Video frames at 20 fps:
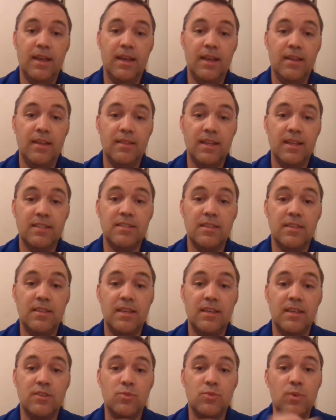And that's the
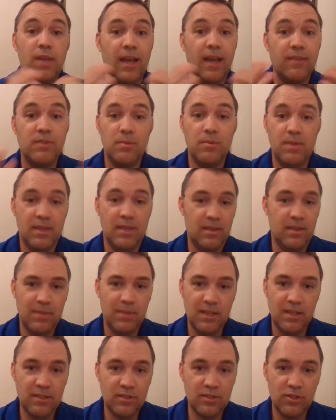thing, is we have to be
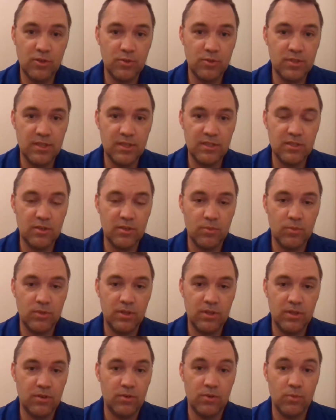committed to those things
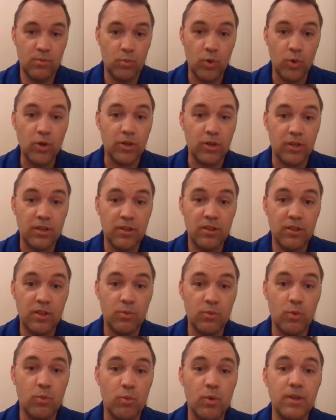that work,
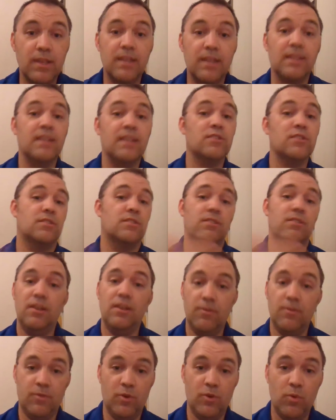that we're working. That's,
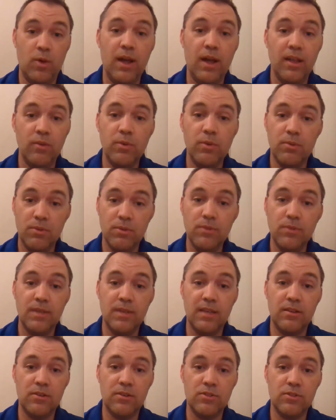for a while, we were doing
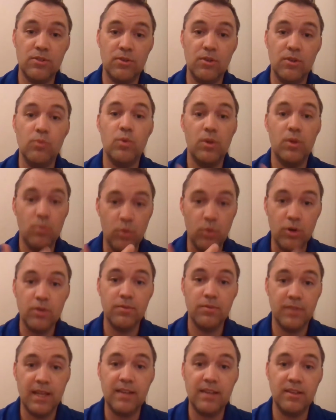that in Arizona. We
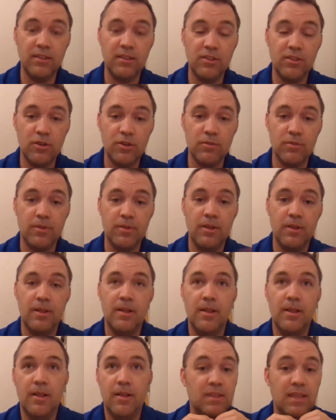were flattening the curve.
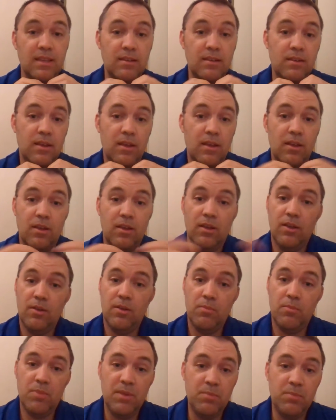But then
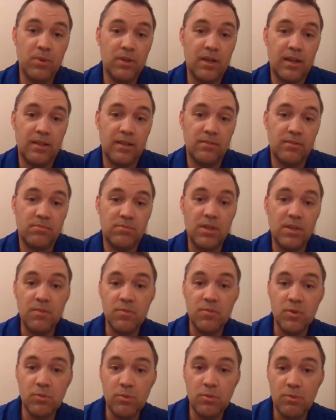people got
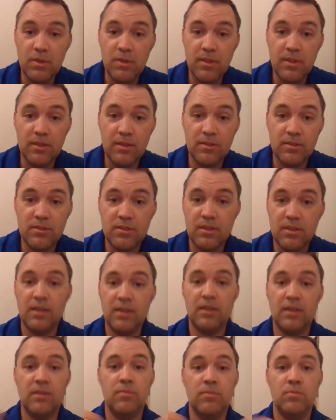comfortable with it,
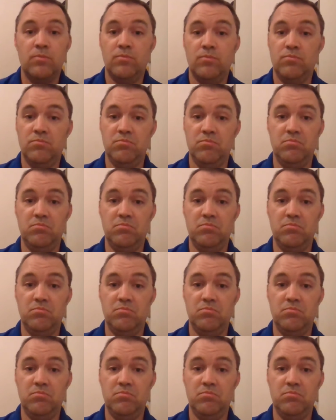started